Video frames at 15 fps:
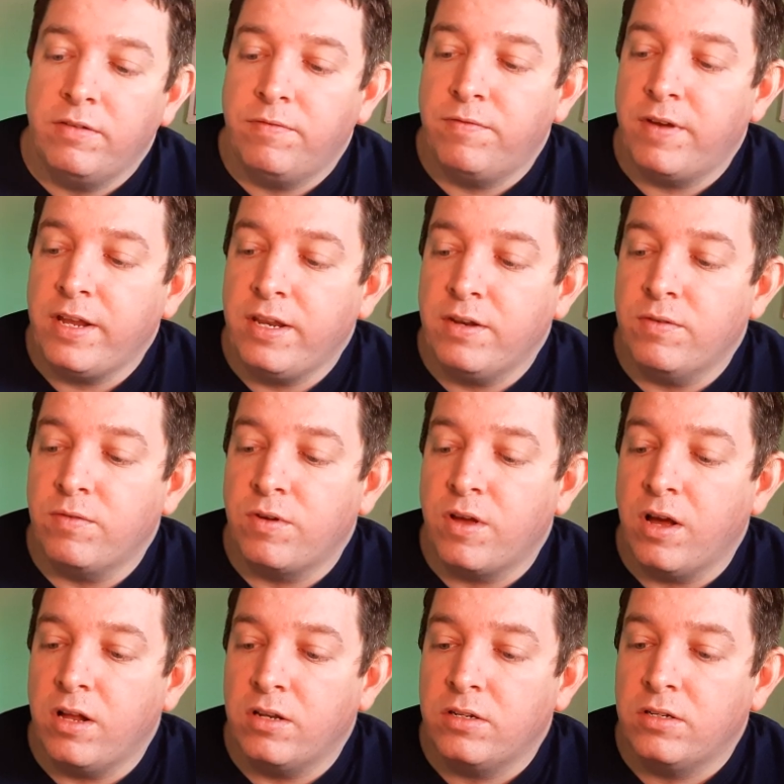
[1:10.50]
the final
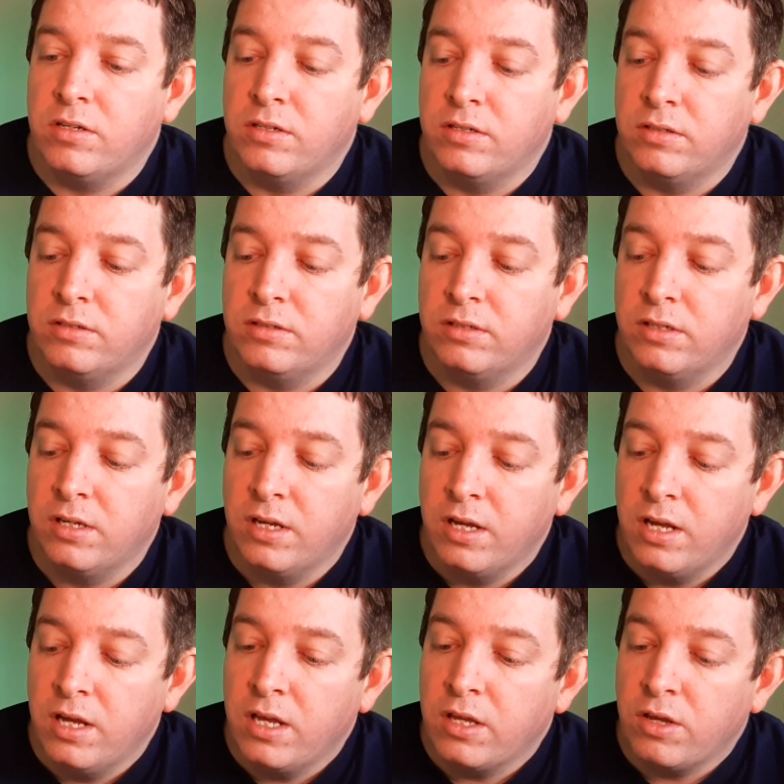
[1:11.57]
cut.
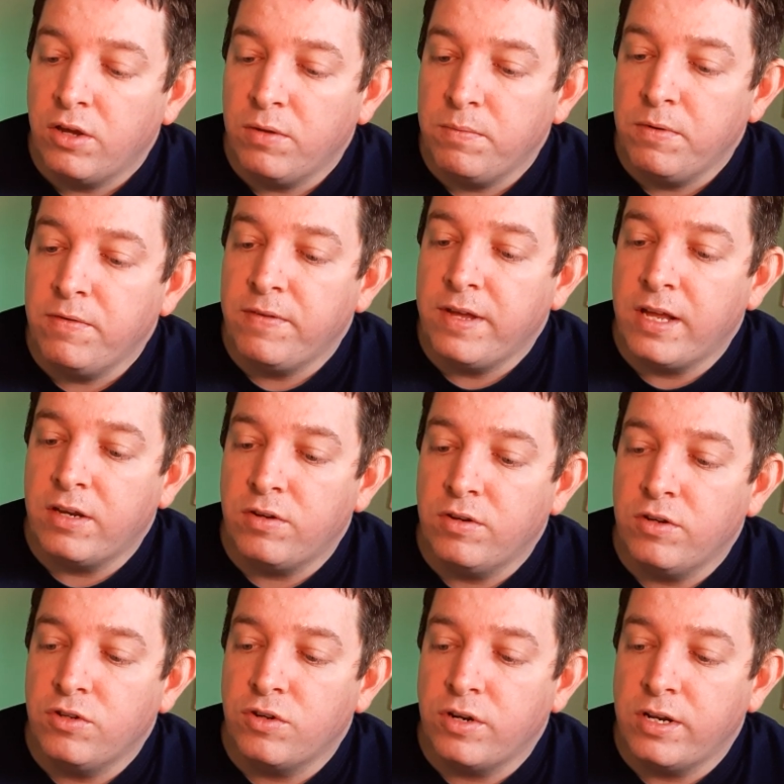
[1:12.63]
Good movie, I do
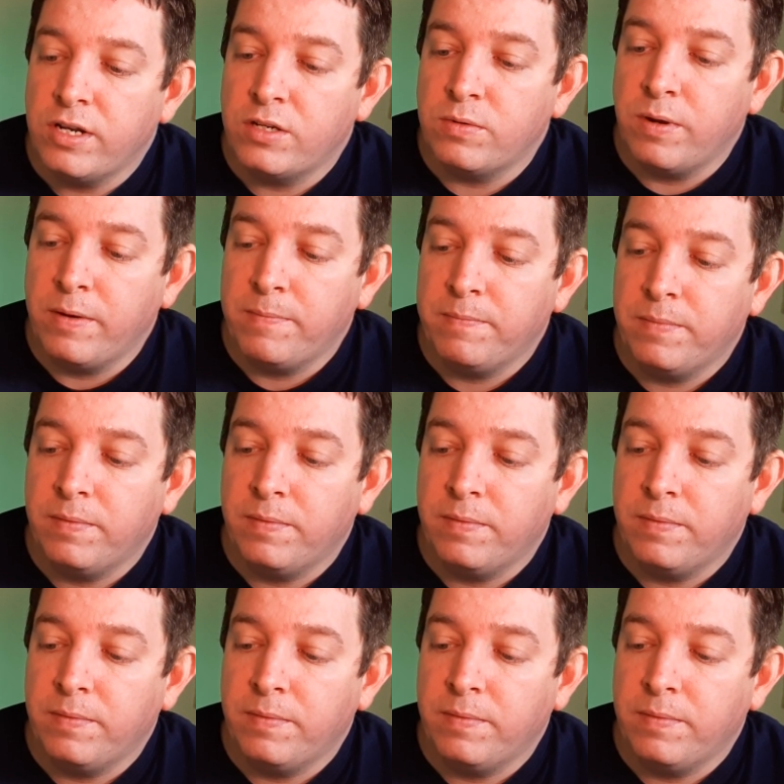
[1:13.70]
enjoy this one.